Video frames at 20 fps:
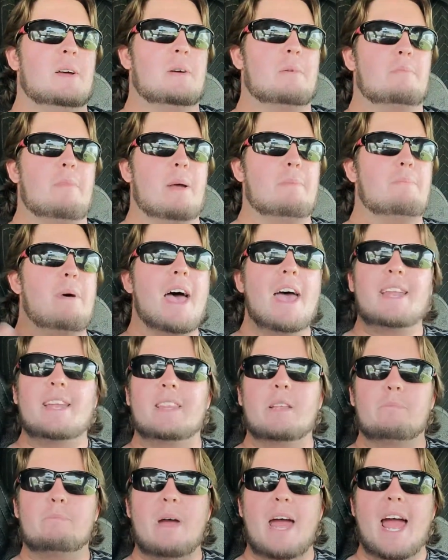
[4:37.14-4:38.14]
my bed in
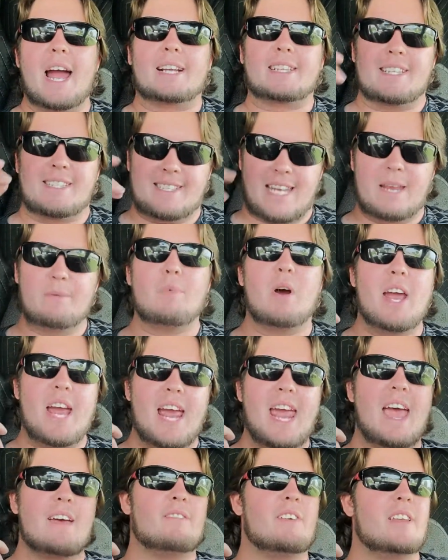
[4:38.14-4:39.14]
the back the same way I
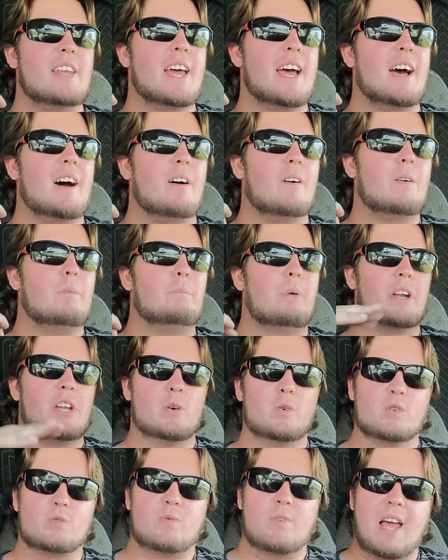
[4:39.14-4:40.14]
have it now, but it
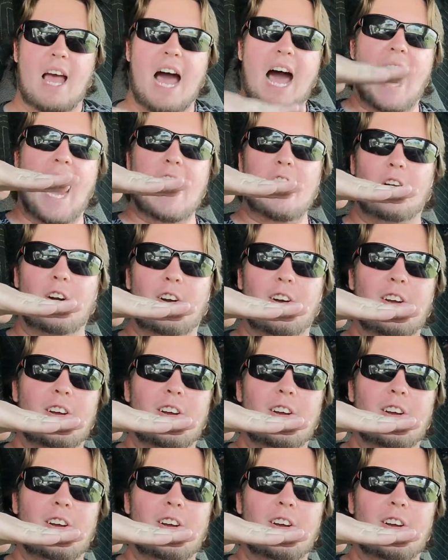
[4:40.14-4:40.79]
was higher.